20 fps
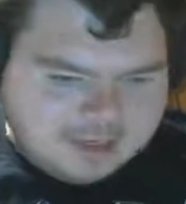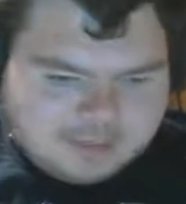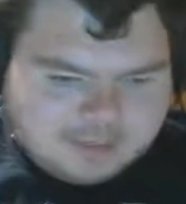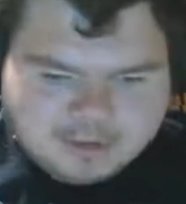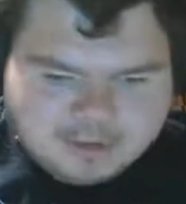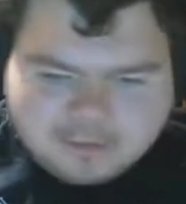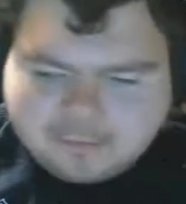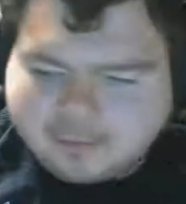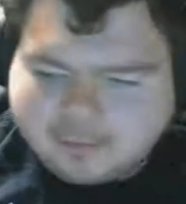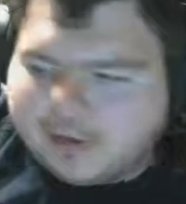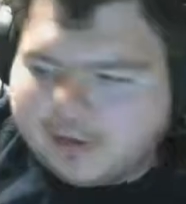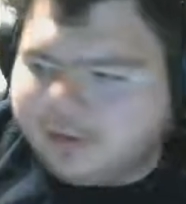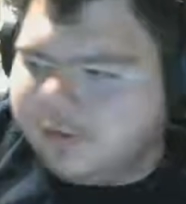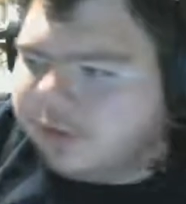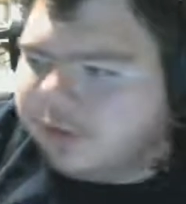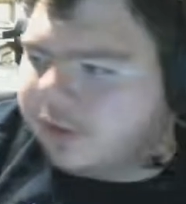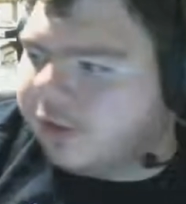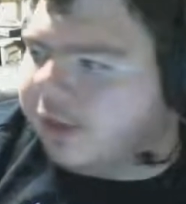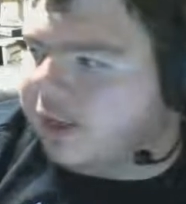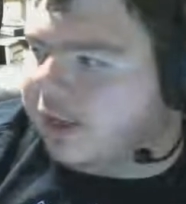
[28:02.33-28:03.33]
about probably
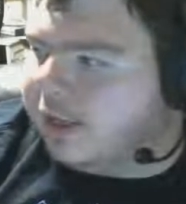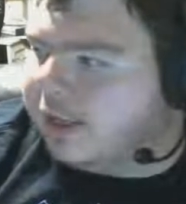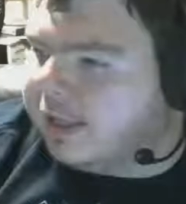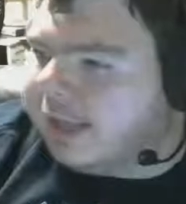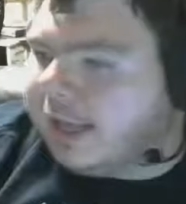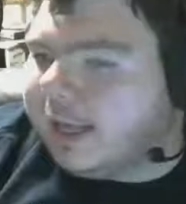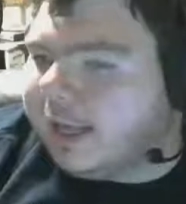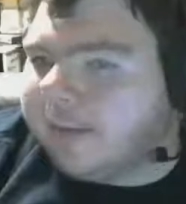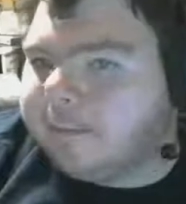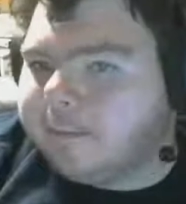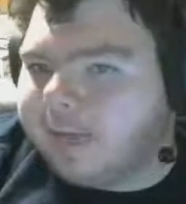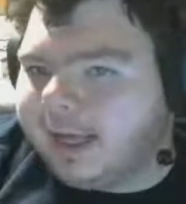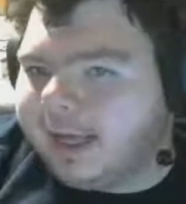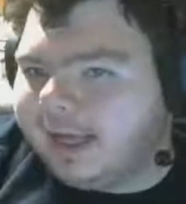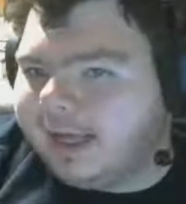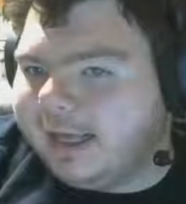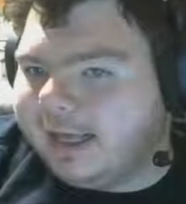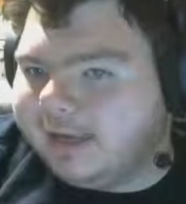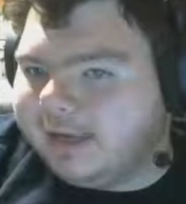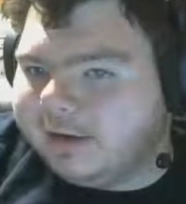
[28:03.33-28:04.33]
using a
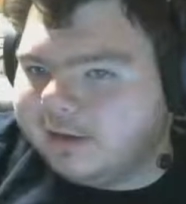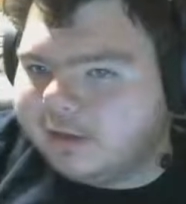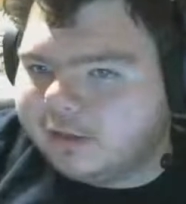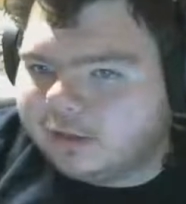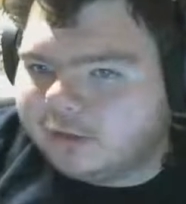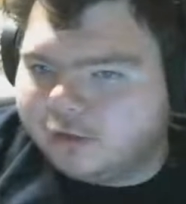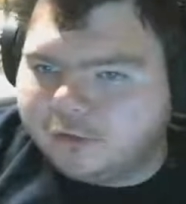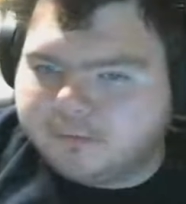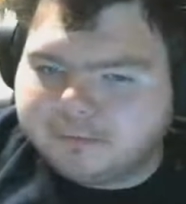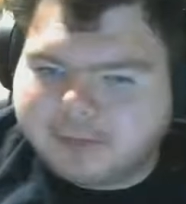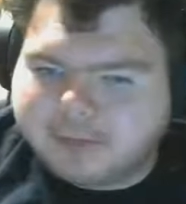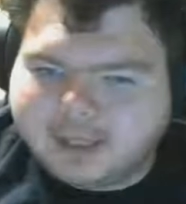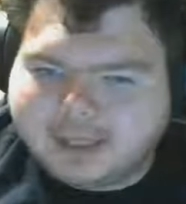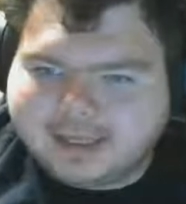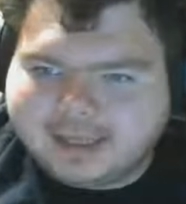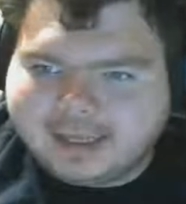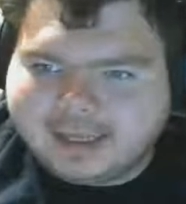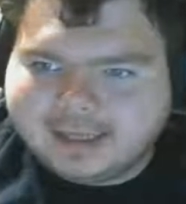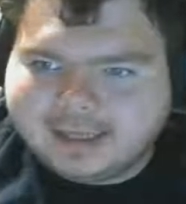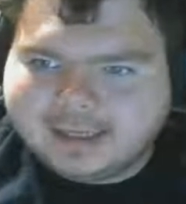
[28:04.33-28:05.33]
gamepad to play
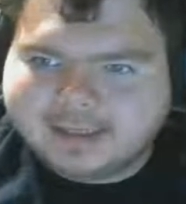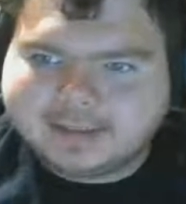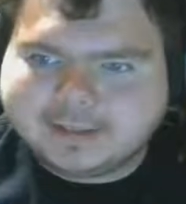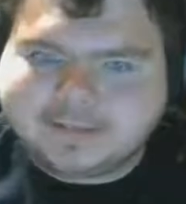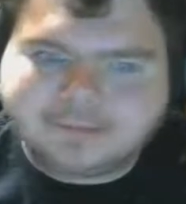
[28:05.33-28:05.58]
that.